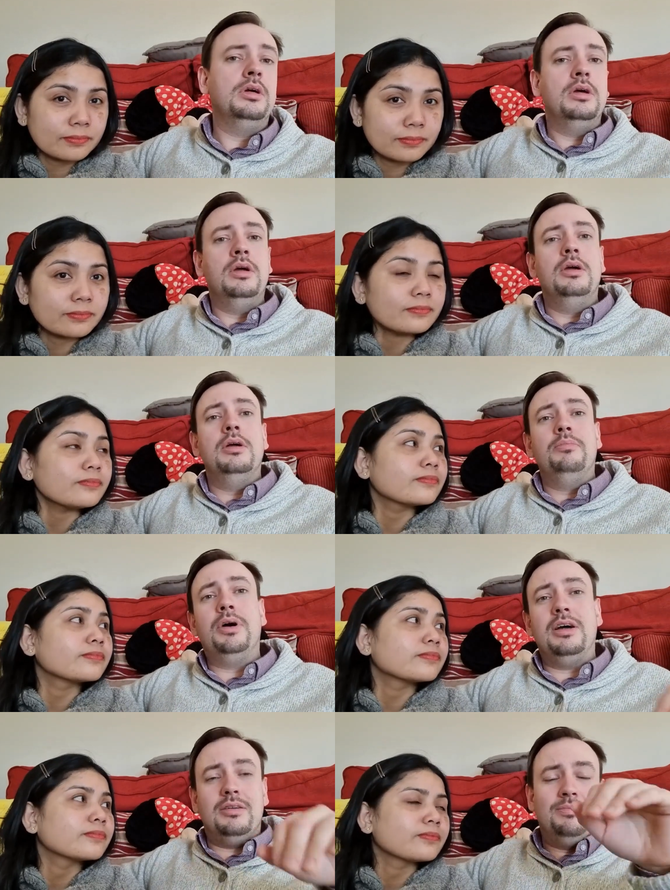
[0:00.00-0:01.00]
Speaker 1: -hmm.
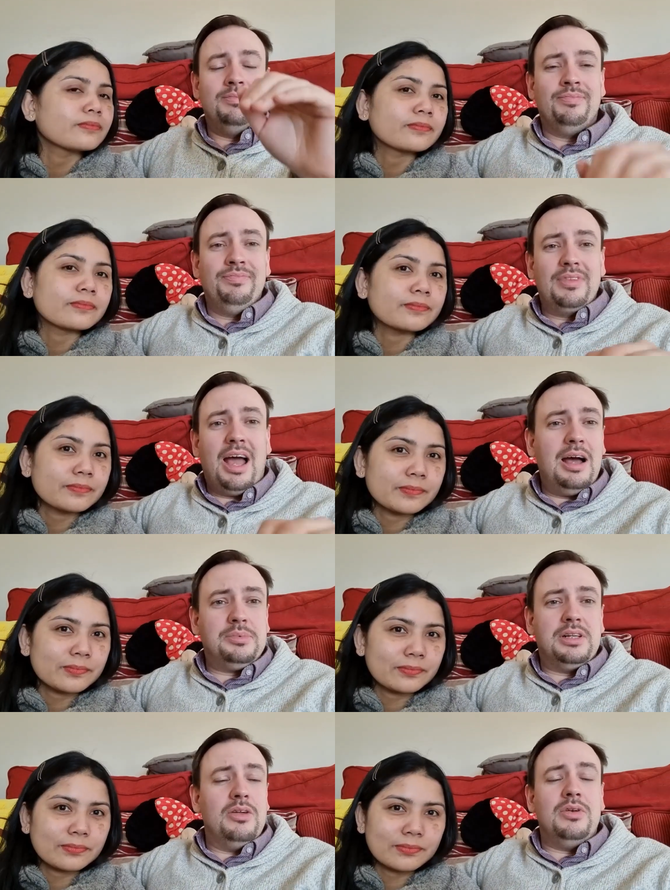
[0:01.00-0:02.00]
But
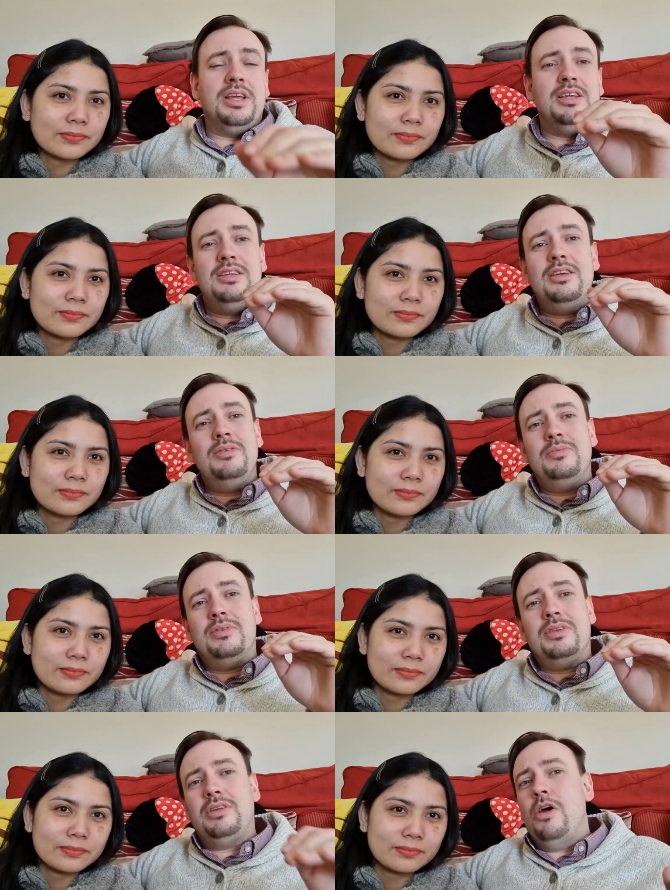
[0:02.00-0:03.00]
Absolutely. You
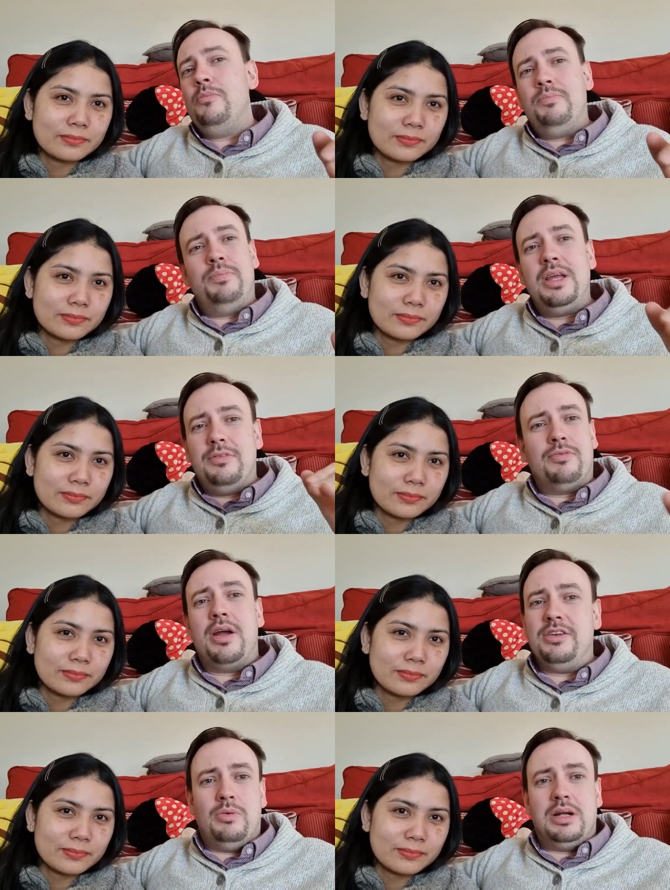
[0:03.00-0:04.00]
don't be
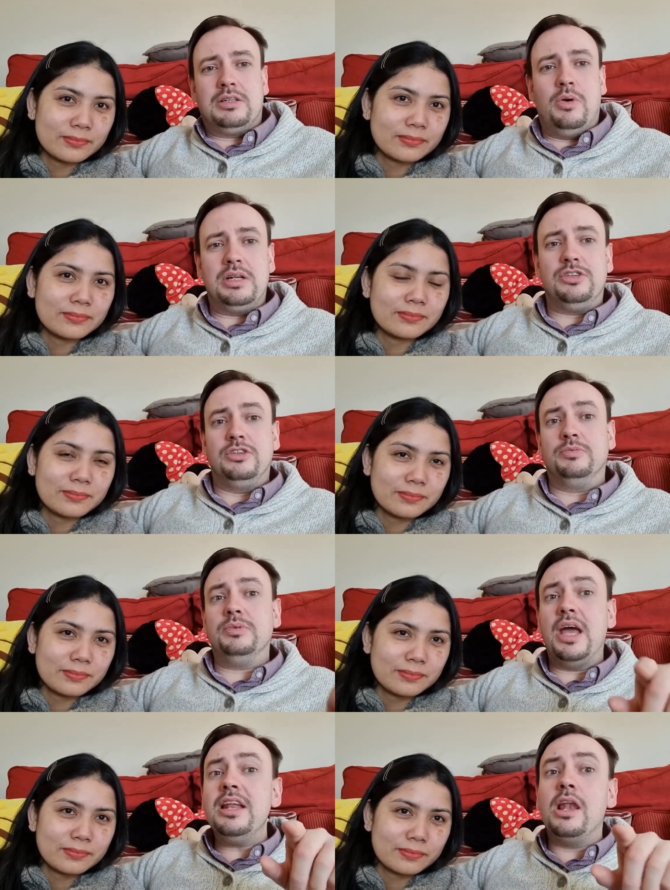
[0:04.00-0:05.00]
afraid to ask
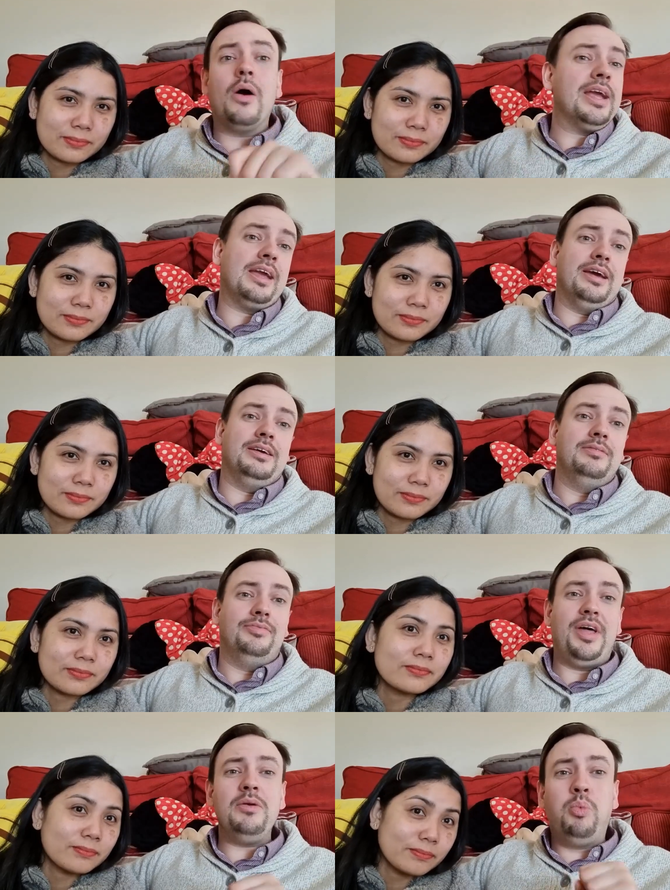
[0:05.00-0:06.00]
questions. They like it.
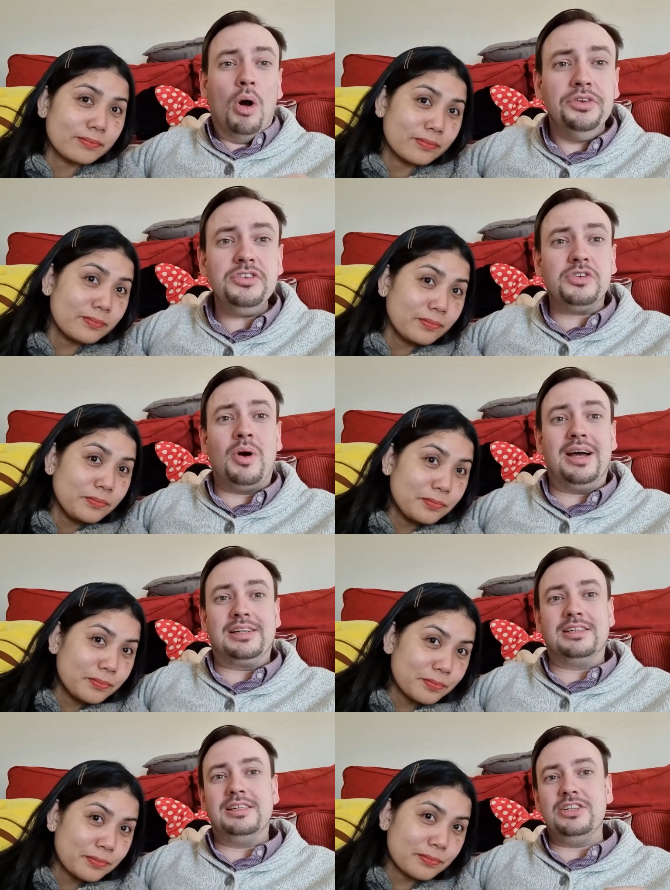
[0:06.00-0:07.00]
They want you to
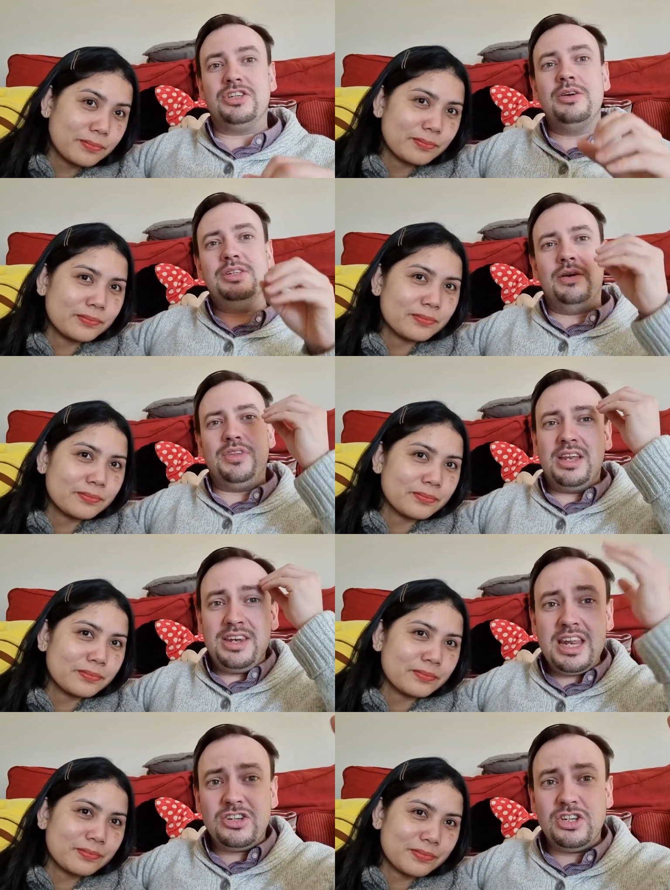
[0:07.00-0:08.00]
ask because it shows you have the
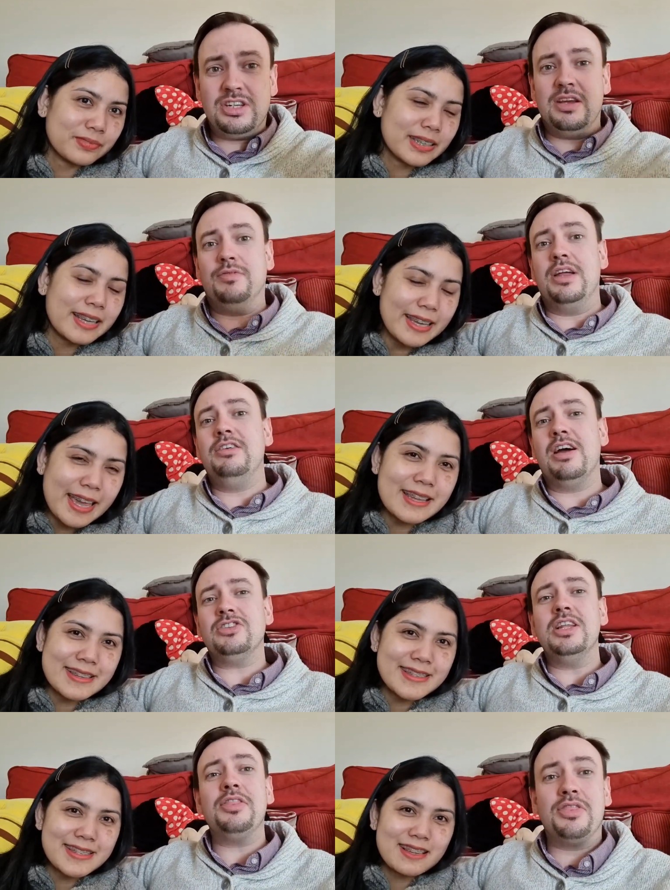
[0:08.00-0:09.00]
initiative and you're actually